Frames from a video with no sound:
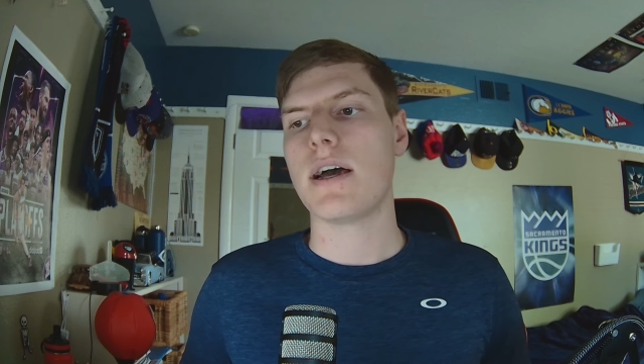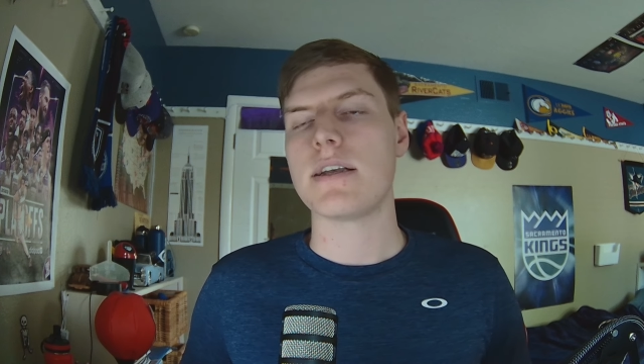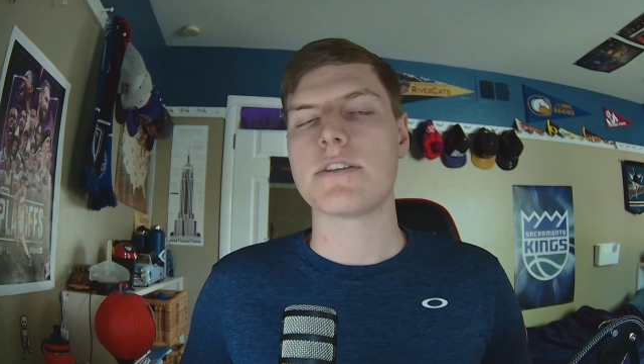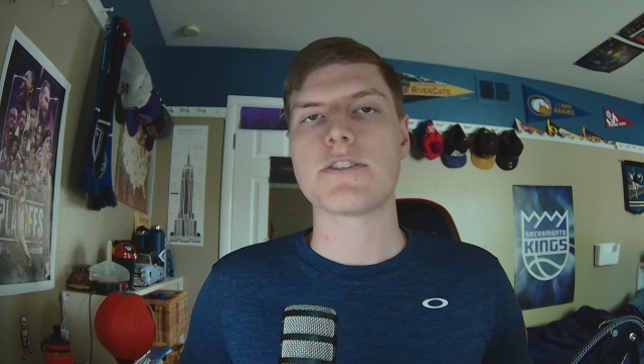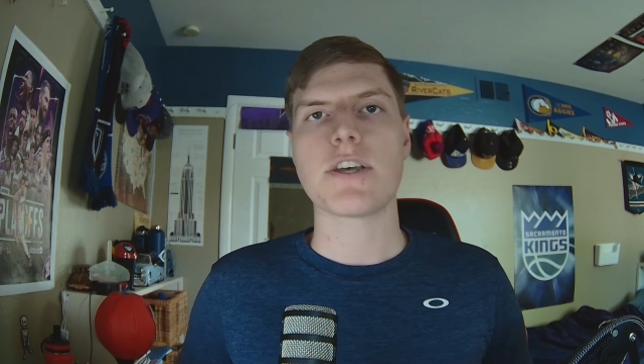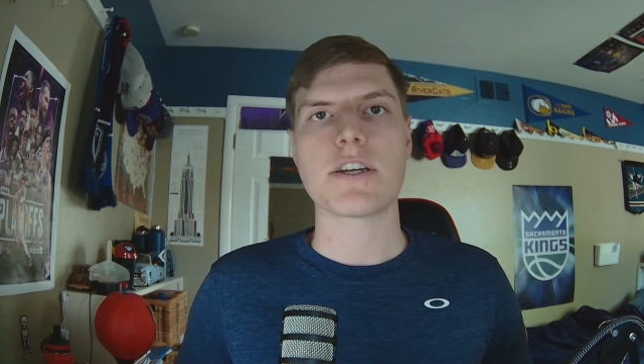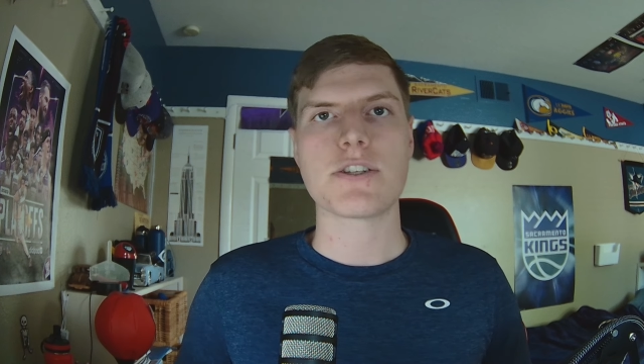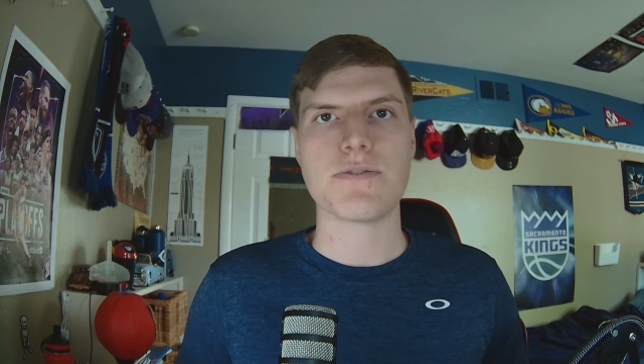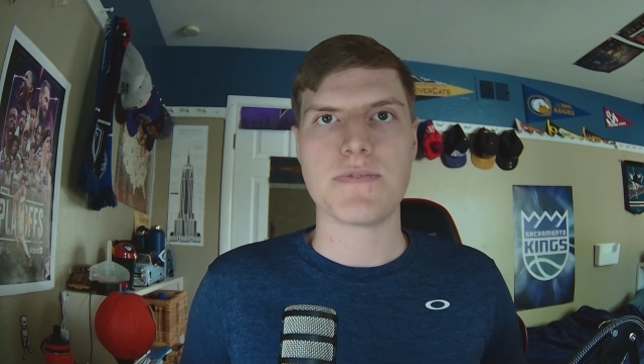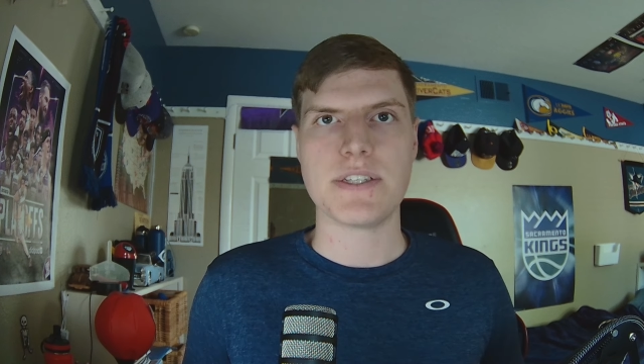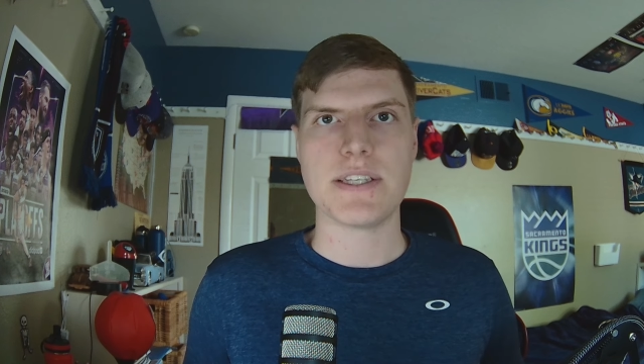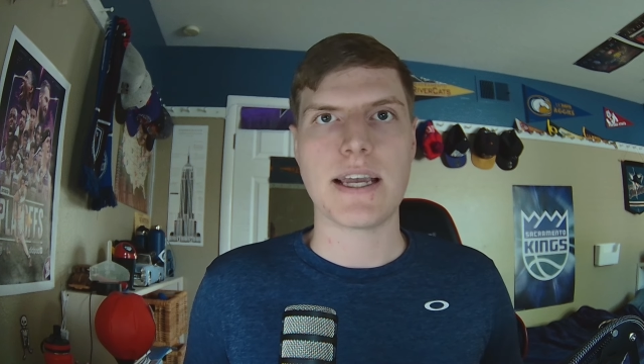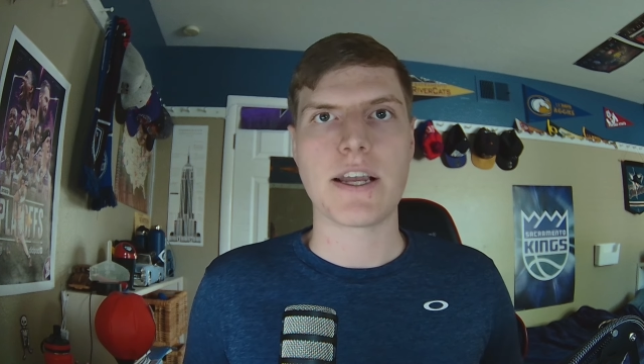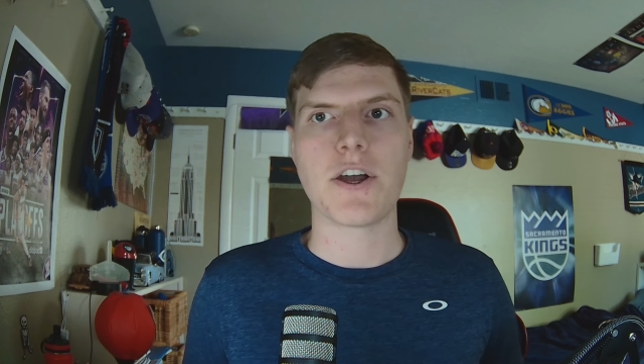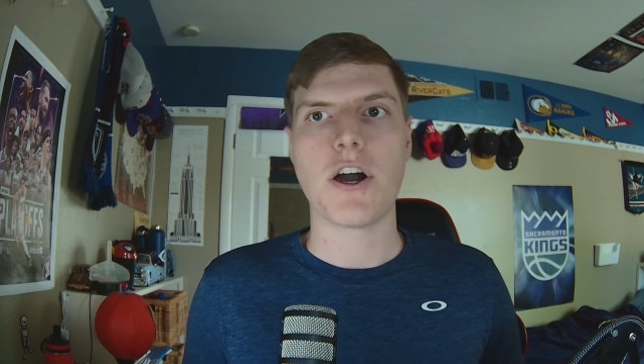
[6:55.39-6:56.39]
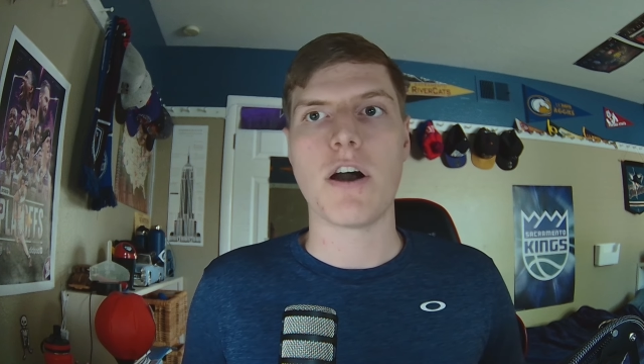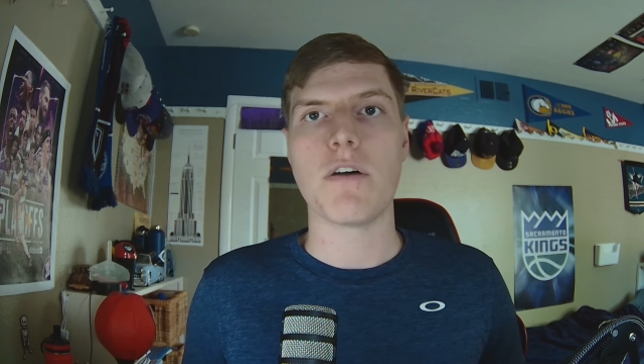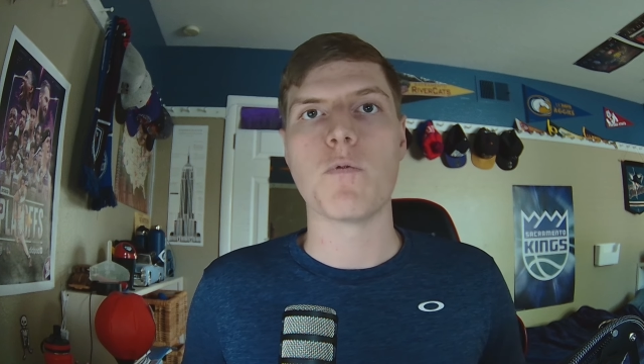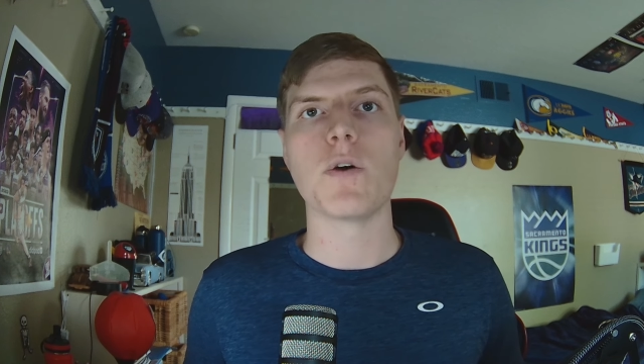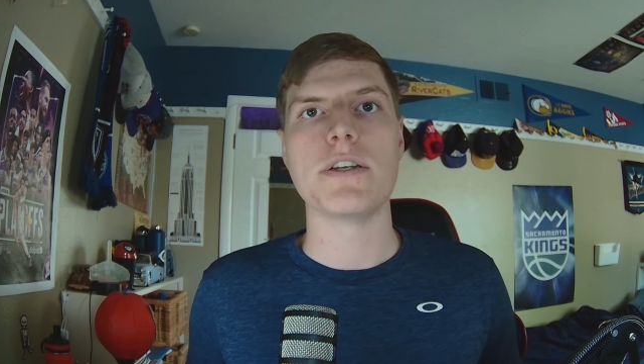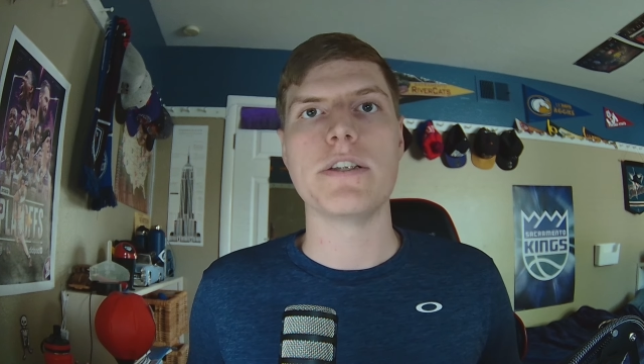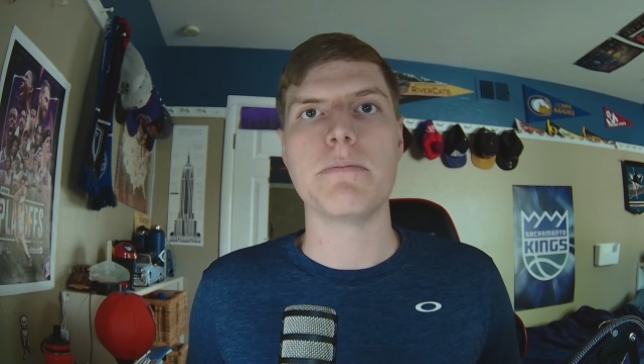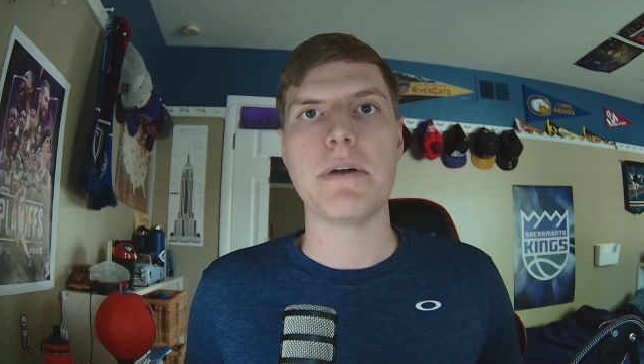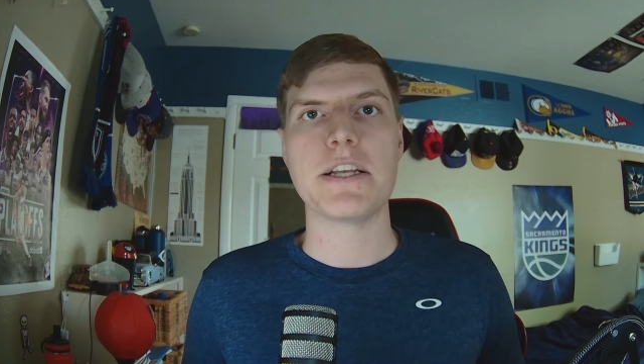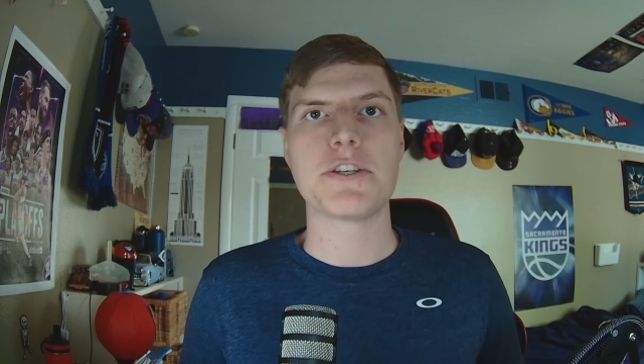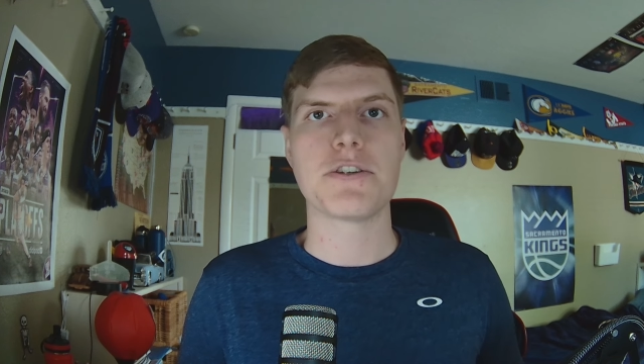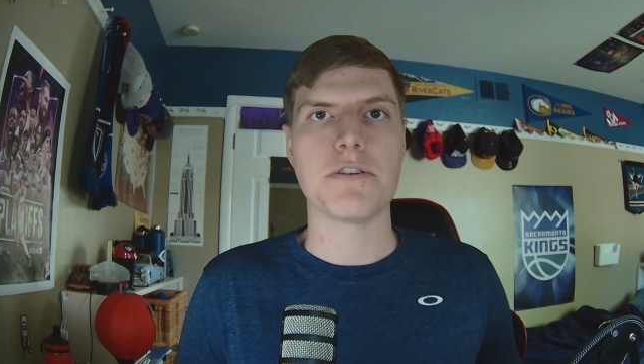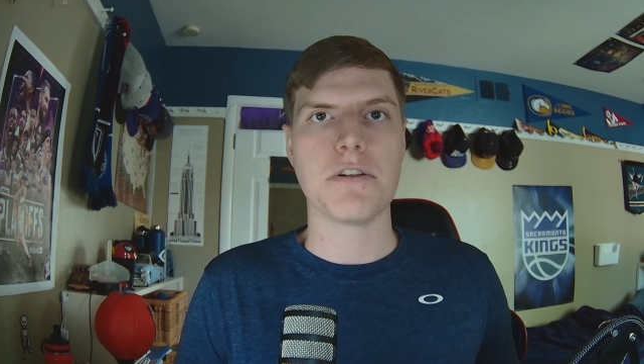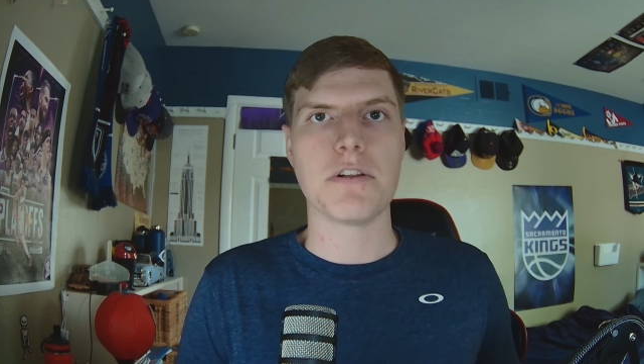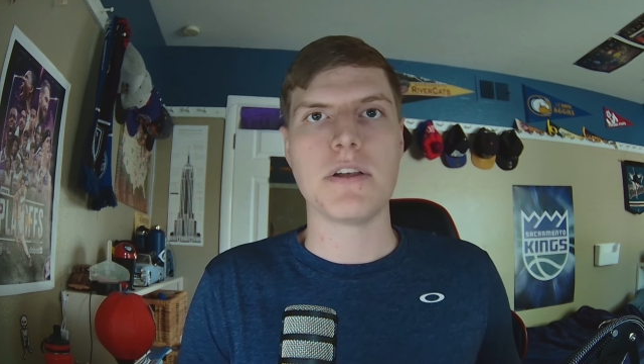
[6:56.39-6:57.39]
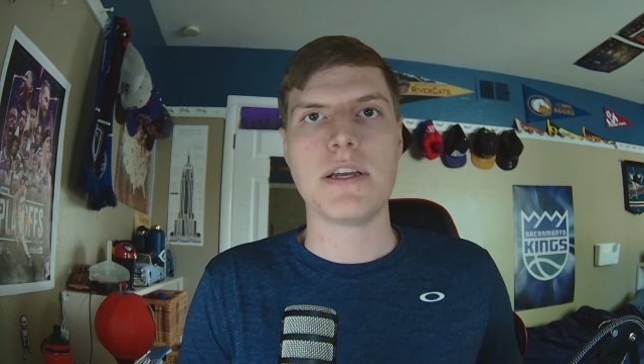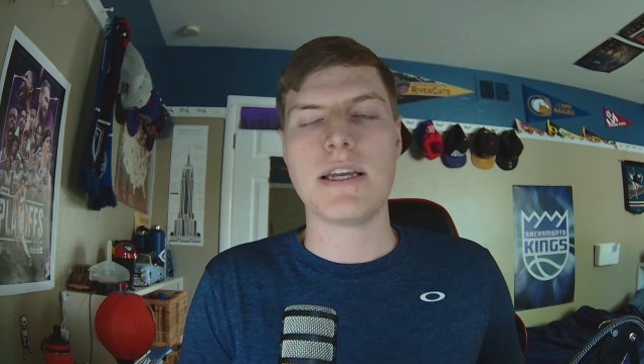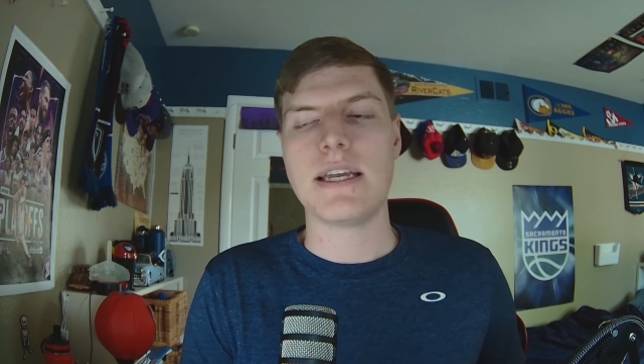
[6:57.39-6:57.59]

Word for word: Sasha Vazenkov, one-dimensional